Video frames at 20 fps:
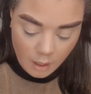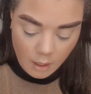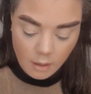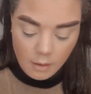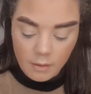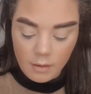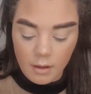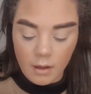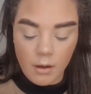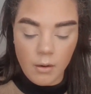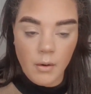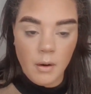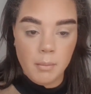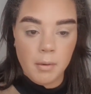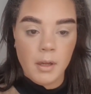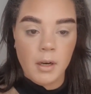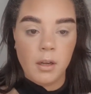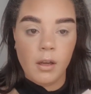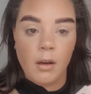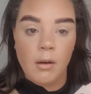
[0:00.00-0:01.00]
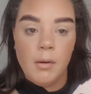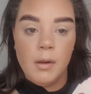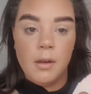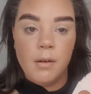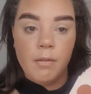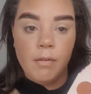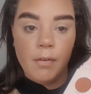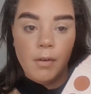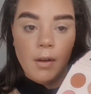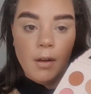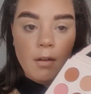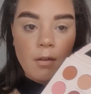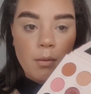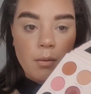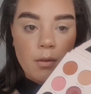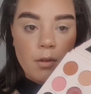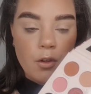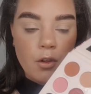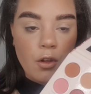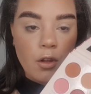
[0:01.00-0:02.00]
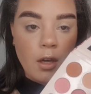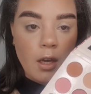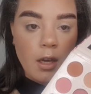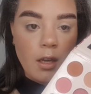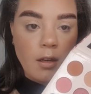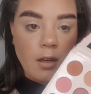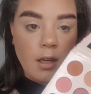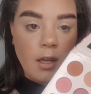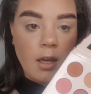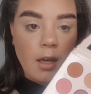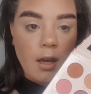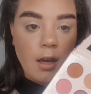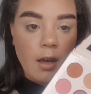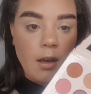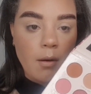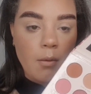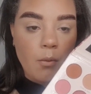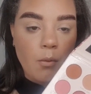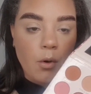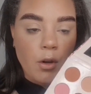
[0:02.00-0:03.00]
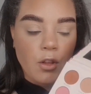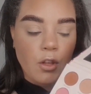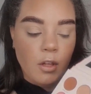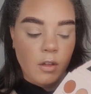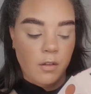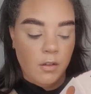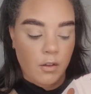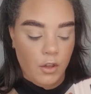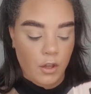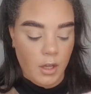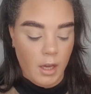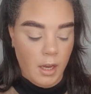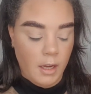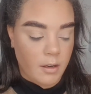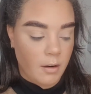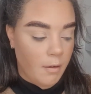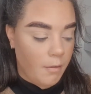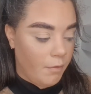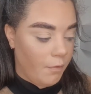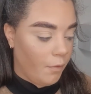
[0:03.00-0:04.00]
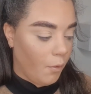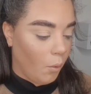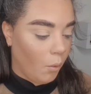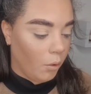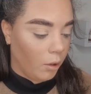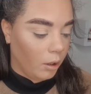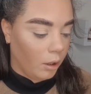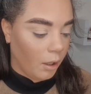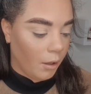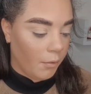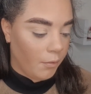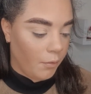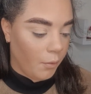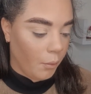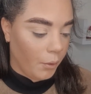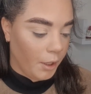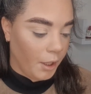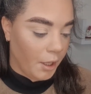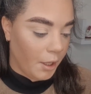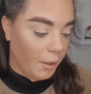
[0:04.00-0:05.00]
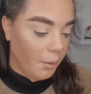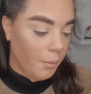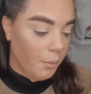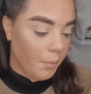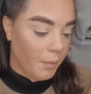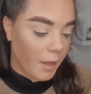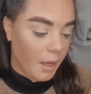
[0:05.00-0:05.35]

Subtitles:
So I'm going to go in first with the shade here, which is the shade Fall For You.